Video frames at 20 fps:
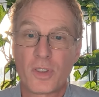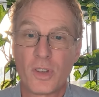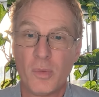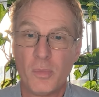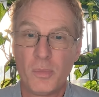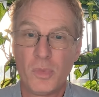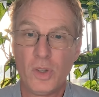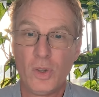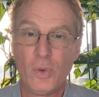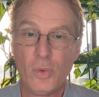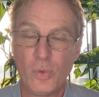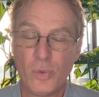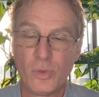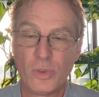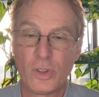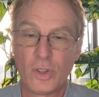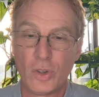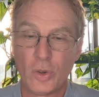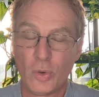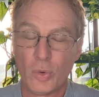
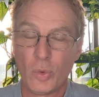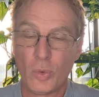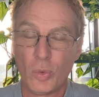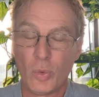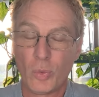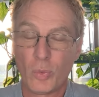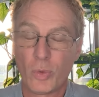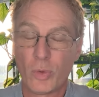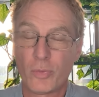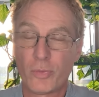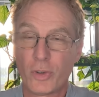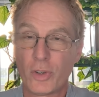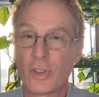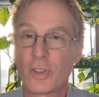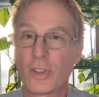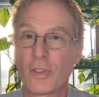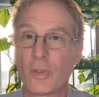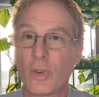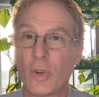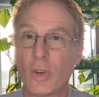immune to, well,
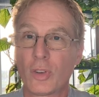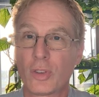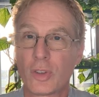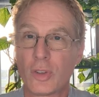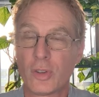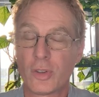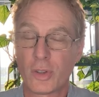first of all,